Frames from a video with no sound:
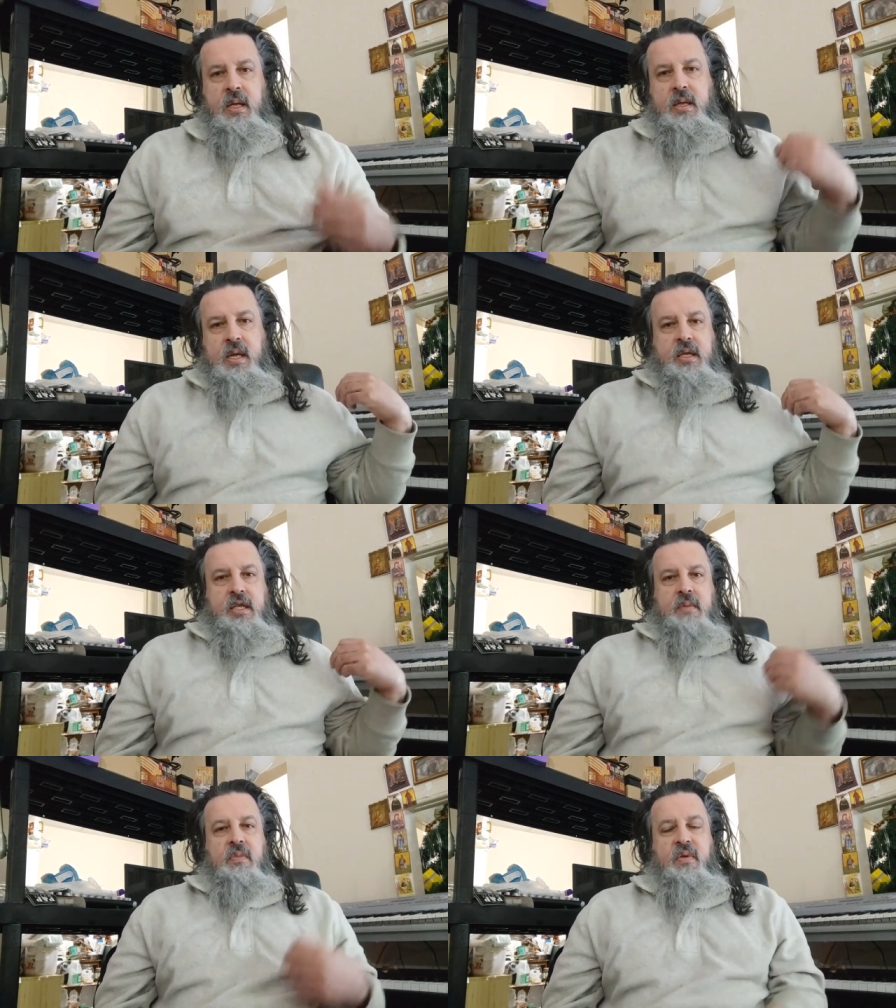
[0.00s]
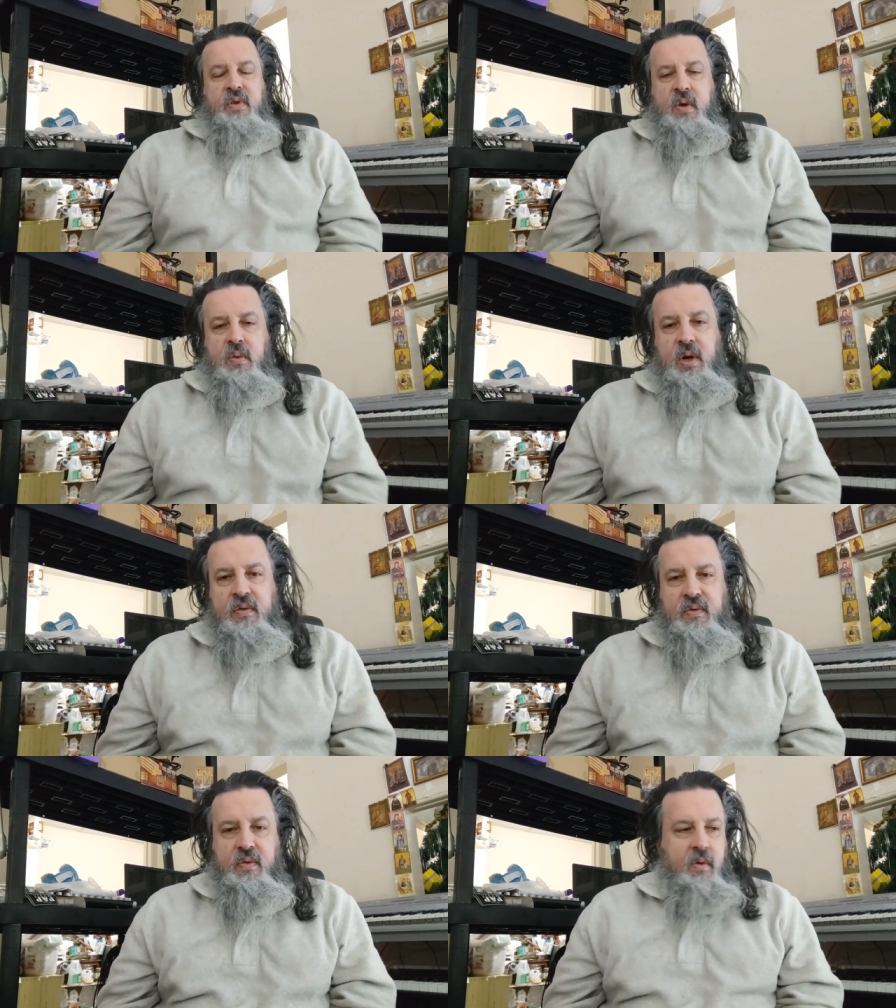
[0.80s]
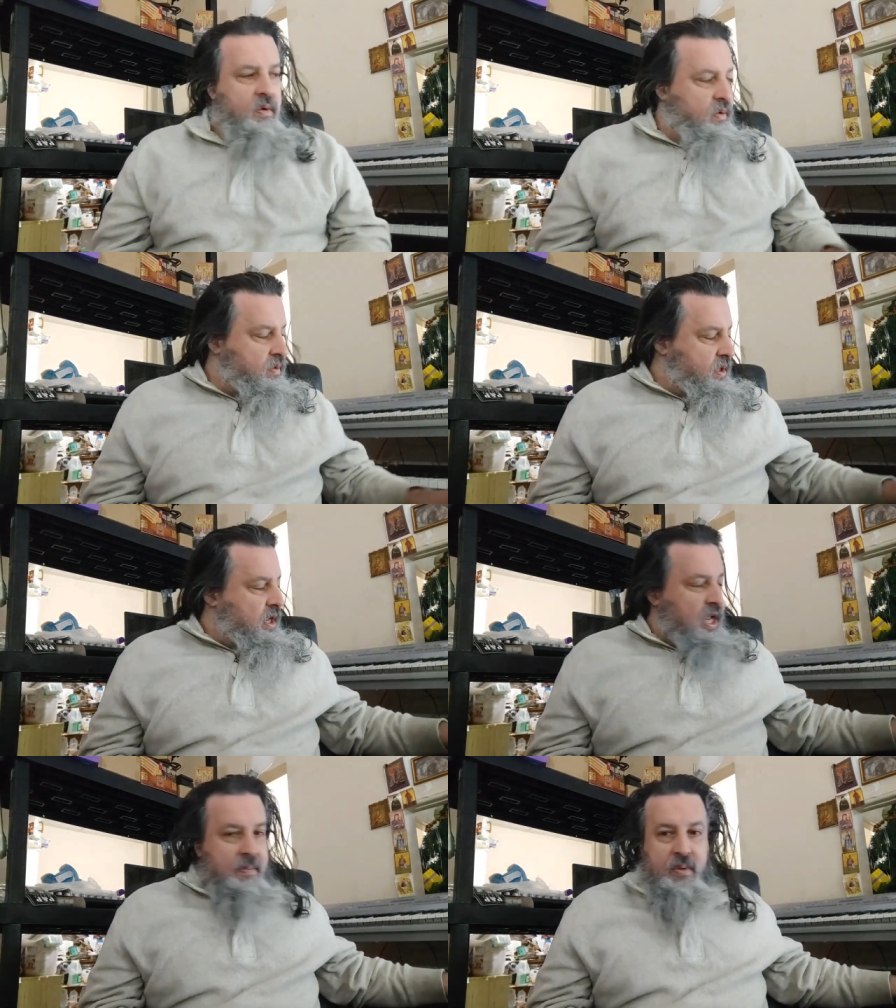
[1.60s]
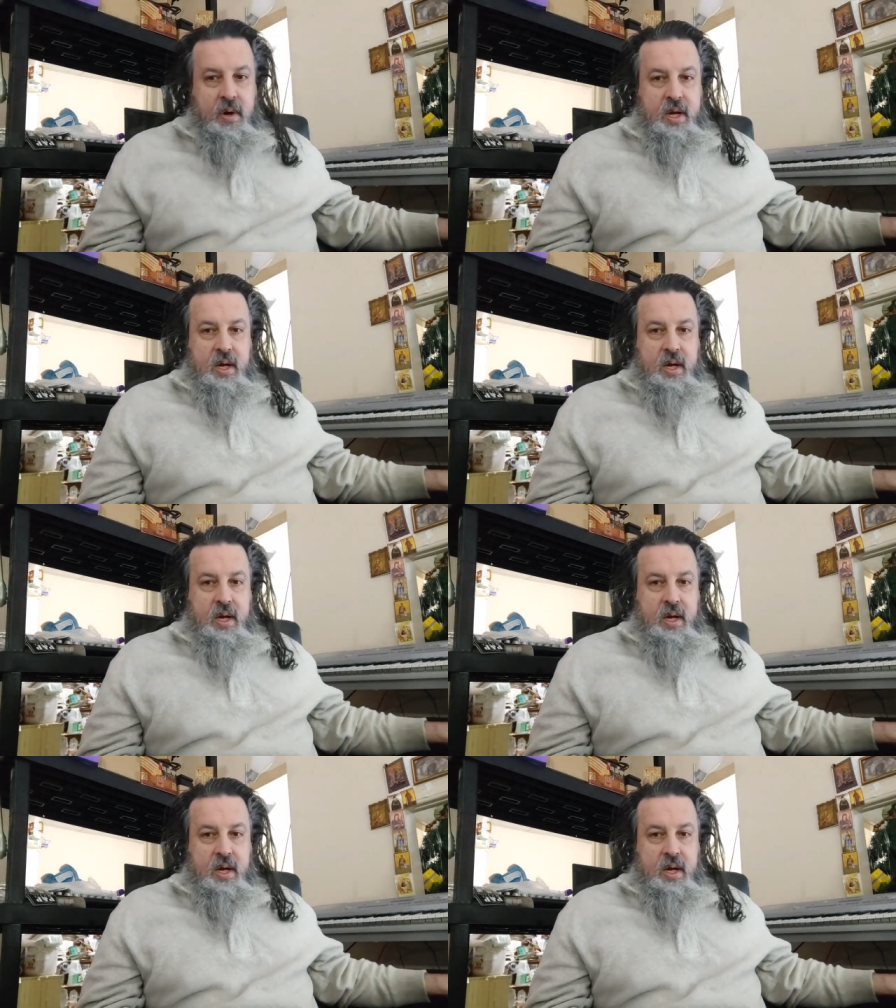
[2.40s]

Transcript: did some review work for the keyboard